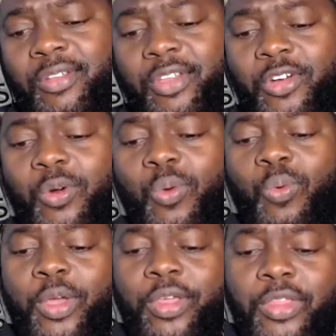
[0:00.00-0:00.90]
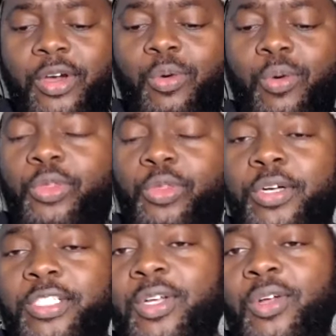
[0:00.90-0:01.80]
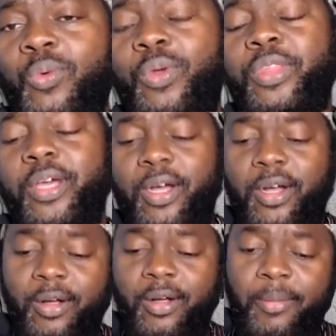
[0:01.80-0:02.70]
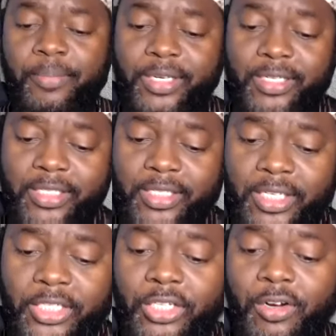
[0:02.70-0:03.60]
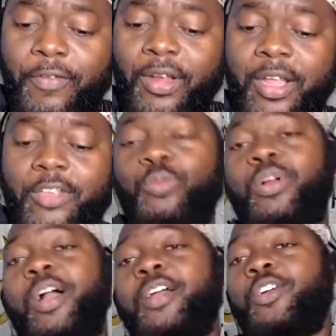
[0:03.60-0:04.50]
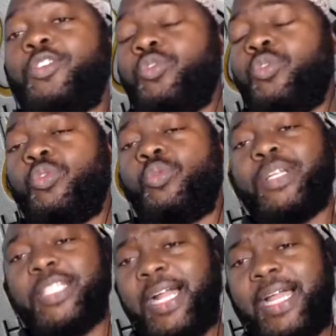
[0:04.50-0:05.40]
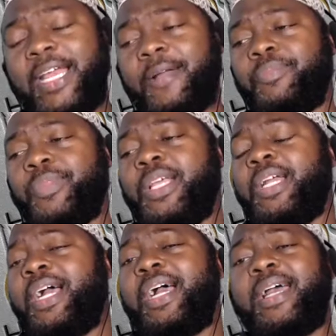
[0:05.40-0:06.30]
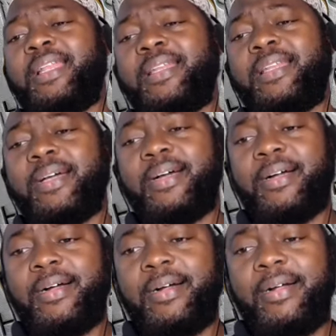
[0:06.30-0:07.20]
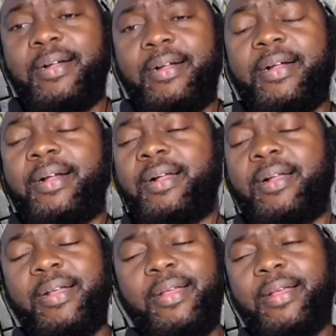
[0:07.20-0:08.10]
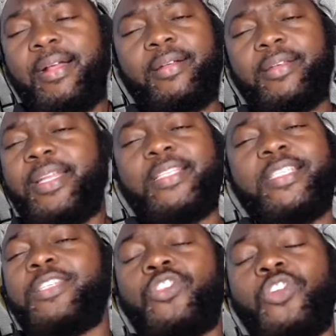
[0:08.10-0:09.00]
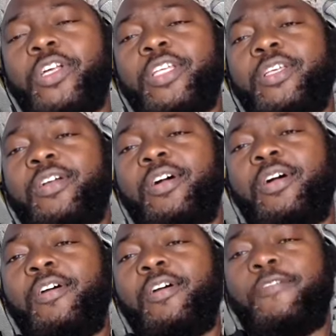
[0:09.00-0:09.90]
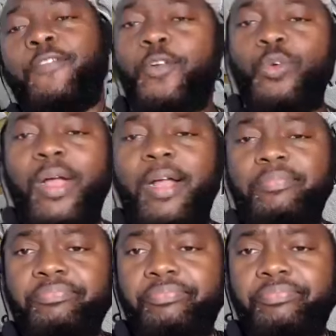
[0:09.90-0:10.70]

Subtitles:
you know, with what? The predestination of Allah subhanahu wa ta'ala. And this is a story of Urwa.